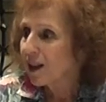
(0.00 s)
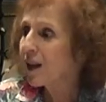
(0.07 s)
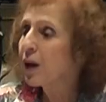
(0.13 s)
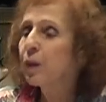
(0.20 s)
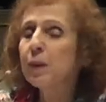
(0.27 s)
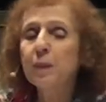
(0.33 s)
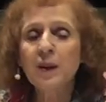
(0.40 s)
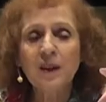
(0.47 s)
there
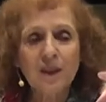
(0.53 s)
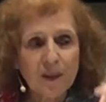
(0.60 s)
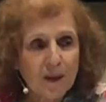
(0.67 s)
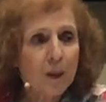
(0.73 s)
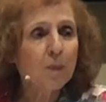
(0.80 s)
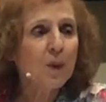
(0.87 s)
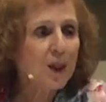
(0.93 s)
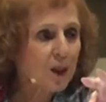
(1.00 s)
will be
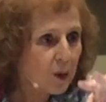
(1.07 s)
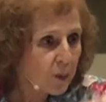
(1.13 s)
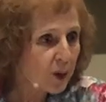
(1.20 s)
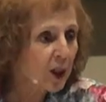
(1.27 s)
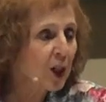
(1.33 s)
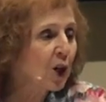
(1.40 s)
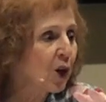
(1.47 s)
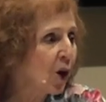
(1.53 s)
something in the
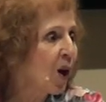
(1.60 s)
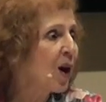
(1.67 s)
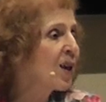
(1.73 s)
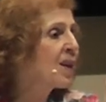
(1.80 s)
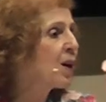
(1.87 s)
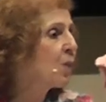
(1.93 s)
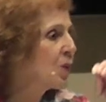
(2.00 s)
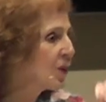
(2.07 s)
Word of
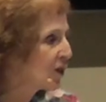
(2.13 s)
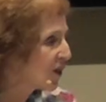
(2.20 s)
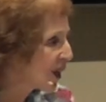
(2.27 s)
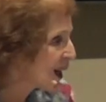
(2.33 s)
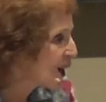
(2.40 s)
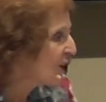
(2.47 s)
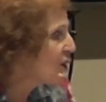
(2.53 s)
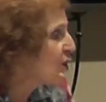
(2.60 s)
God that will
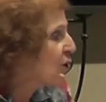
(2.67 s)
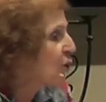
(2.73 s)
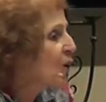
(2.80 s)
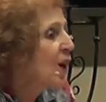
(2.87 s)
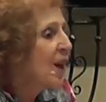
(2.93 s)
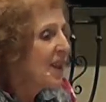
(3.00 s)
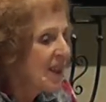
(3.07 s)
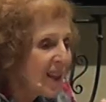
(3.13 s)
tell you
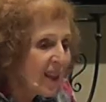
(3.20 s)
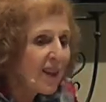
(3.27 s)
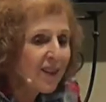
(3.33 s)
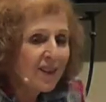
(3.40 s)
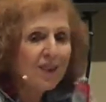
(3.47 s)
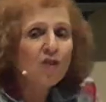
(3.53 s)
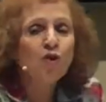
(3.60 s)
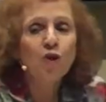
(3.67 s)

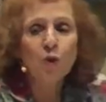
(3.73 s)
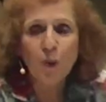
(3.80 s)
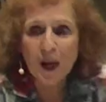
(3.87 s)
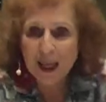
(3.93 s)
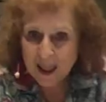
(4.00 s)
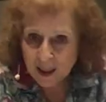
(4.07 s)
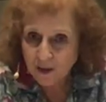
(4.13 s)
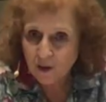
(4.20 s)
this is your
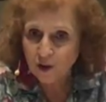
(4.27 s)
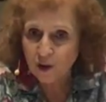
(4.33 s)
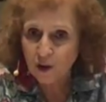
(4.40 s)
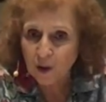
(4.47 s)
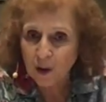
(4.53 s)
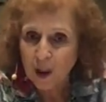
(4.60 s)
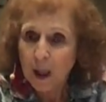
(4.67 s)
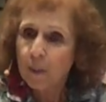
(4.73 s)
answer.